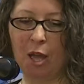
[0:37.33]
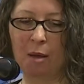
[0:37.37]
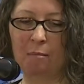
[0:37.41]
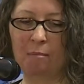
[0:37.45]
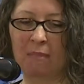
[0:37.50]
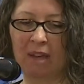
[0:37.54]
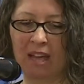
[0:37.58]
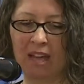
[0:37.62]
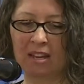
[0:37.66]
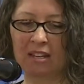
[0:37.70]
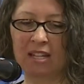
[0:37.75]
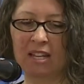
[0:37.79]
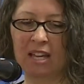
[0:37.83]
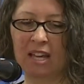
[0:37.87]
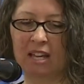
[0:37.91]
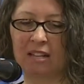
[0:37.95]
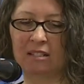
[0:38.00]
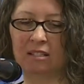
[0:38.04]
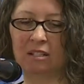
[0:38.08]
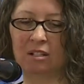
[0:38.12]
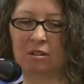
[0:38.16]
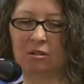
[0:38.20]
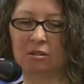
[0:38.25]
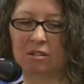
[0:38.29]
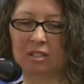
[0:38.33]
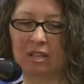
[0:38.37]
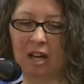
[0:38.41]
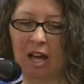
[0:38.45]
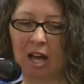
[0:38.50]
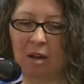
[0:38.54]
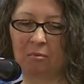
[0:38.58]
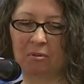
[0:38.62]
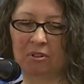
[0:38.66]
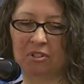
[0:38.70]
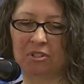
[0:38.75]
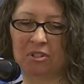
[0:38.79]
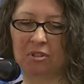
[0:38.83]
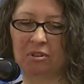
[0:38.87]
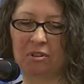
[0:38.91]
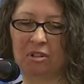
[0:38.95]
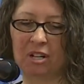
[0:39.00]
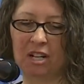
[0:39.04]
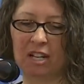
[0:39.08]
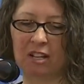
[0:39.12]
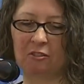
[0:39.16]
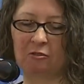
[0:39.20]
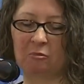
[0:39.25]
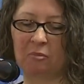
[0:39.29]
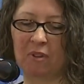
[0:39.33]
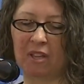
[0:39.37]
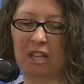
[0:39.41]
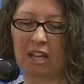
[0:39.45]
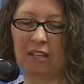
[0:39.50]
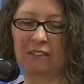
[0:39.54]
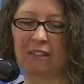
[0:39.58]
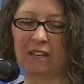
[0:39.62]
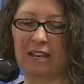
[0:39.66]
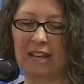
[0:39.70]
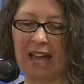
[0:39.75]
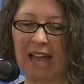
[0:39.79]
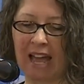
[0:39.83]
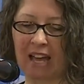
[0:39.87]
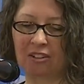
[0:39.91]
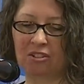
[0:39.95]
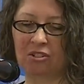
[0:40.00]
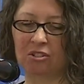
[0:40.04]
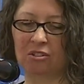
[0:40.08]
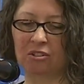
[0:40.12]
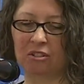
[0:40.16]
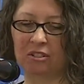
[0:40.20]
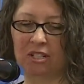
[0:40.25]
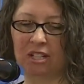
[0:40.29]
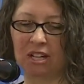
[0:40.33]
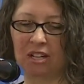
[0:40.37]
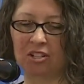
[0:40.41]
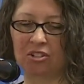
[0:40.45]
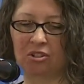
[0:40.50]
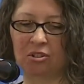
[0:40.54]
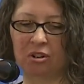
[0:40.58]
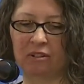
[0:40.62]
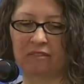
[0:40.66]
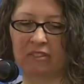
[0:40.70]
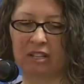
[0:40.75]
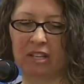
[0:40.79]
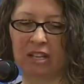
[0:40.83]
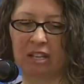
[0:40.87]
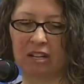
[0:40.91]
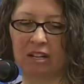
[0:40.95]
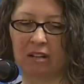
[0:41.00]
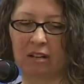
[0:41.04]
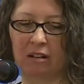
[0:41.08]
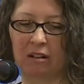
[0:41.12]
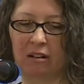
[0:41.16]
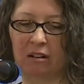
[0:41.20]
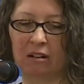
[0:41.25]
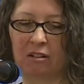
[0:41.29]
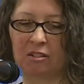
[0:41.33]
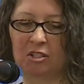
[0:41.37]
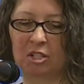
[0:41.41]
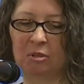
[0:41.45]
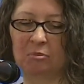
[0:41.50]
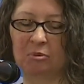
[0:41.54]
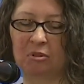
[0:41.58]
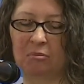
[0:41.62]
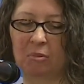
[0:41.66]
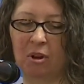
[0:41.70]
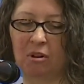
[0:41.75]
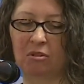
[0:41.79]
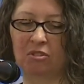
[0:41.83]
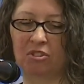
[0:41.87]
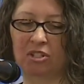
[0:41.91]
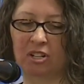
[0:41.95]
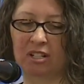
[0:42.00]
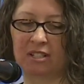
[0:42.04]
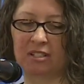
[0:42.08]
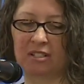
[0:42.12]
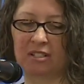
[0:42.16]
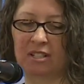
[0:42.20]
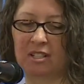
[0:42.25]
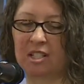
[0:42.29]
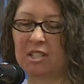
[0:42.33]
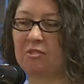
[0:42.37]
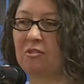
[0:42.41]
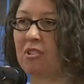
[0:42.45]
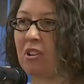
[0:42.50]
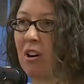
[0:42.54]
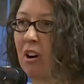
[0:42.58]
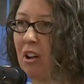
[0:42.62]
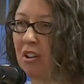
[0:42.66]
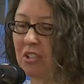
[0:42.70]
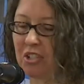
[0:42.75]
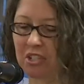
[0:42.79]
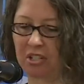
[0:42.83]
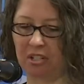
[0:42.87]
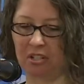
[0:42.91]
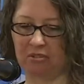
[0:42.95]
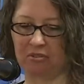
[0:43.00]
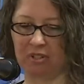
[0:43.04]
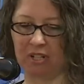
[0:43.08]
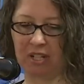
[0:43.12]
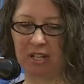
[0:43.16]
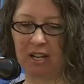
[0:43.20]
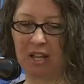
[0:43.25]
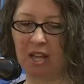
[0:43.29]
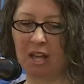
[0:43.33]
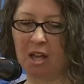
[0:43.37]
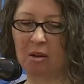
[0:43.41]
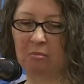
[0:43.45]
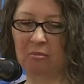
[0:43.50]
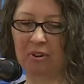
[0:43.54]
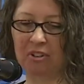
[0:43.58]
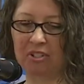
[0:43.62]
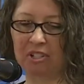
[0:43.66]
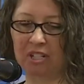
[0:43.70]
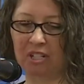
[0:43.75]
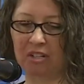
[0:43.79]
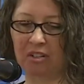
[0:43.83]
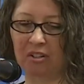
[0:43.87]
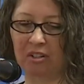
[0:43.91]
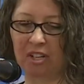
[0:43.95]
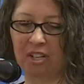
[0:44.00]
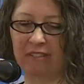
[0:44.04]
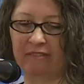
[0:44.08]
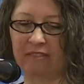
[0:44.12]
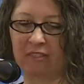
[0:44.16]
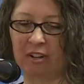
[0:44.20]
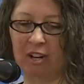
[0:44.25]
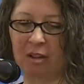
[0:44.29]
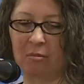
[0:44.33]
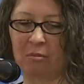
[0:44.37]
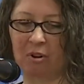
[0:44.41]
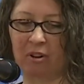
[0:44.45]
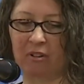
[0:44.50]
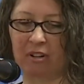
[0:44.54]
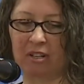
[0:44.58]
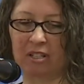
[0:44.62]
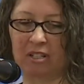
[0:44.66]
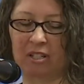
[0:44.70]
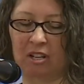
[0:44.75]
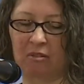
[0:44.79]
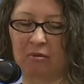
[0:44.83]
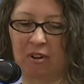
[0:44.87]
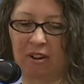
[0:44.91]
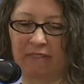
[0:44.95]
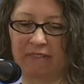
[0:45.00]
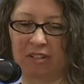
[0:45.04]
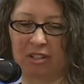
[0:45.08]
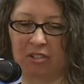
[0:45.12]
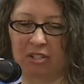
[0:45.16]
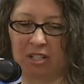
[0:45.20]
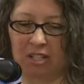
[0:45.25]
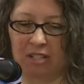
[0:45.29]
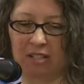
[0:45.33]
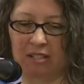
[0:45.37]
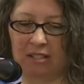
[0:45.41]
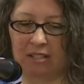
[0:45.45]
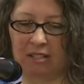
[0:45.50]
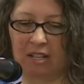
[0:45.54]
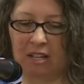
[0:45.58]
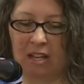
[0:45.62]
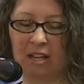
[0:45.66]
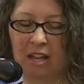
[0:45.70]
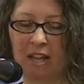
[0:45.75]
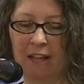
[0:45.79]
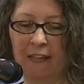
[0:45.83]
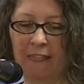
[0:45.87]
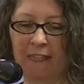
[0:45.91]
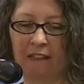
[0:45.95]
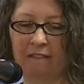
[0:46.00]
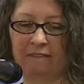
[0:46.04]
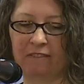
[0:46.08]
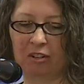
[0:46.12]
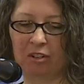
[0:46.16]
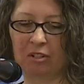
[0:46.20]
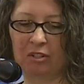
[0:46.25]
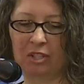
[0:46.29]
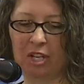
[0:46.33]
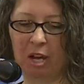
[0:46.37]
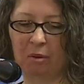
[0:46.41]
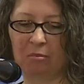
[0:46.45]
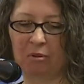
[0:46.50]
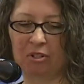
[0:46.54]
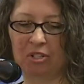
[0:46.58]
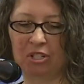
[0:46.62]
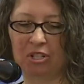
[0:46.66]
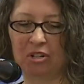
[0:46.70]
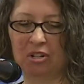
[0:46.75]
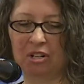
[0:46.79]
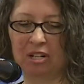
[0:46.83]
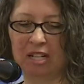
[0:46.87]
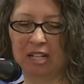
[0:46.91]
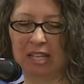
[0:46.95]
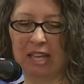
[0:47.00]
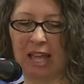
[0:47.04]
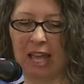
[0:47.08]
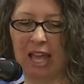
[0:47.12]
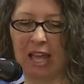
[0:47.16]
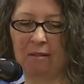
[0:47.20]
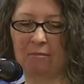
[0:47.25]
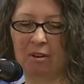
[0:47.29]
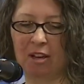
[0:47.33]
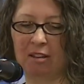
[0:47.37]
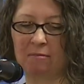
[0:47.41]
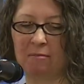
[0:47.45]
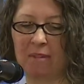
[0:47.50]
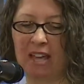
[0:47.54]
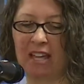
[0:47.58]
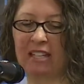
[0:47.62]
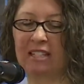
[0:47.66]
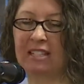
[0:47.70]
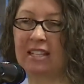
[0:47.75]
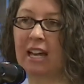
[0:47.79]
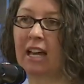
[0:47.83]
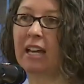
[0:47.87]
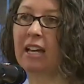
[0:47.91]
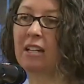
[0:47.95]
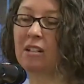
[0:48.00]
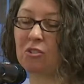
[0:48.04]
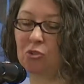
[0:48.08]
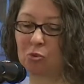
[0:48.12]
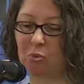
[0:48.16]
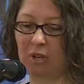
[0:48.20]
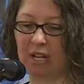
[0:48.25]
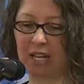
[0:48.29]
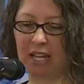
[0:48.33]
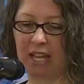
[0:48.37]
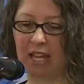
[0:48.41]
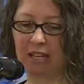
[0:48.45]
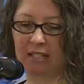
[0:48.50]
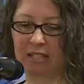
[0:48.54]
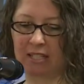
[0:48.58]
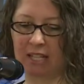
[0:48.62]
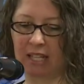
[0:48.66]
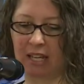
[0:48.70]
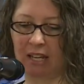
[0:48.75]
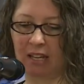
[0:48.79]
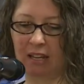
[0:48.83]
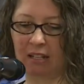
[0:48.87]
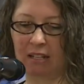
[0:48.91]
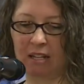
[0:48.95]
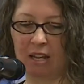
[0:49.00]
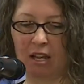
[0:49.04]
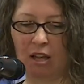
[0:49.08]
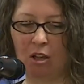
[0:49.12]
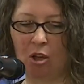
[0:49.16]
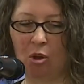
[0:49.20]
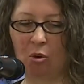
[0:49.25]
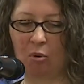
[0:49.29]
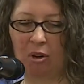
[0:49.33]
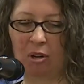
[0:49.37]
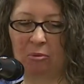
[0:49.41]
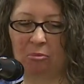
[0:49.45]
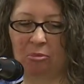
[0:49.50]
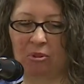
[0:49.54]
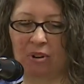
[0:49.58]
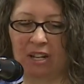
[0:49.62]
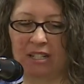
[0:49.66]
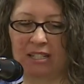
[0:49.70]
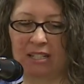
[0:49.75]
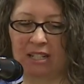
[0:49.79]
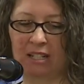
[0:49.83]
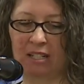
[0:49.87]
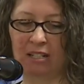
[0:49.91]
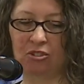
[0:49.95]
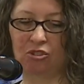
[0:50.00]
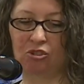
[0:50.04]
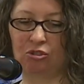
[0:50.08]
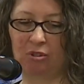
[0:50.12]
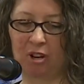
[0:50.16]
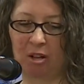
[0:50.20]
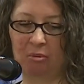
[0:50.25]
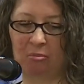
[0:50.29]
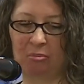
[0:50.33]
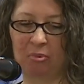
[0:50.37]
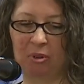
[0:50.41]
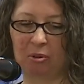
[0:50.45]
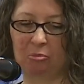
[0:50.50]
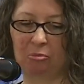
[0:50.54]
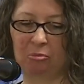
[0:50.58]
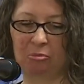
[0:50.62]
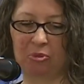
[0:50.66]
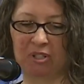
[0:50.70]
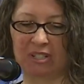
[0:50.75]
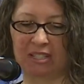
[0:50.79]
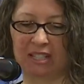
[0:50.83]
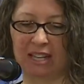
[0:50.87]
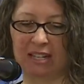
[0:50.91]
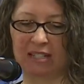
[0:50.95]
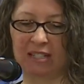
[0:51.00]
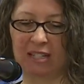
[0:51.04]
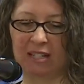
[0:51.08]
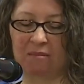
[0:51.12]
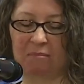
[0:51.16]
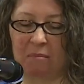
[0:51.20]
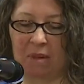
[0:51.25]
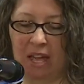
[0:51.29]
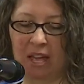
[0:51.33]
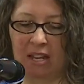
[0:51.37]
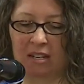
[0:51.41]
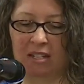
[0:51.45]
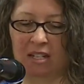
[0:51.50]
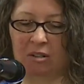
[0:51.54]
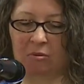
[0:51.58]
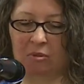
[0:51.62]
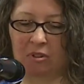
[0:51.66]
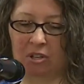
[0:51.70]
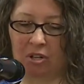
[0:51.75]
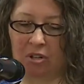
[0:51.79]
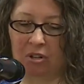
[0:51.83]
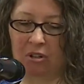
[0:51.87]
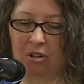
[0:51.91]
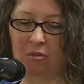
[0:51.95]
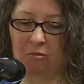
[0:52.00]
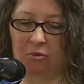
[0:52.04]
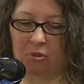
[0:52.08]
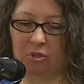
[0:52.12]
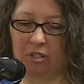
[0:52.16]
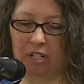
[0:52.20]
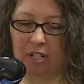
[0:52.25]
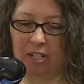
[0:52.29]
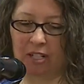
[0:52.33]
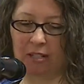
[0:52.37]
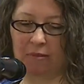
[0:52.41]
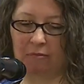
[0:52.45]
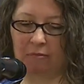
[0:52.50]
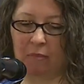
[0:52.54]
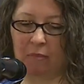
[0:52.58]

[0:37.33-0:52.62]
Mandy has used the opportunity of being the National Teacher of the Year to promote justice for all children, particularly for immigrants and refugees. The first opportunity came on May 2nd, 2018, when President Trump presented Mandy with her award.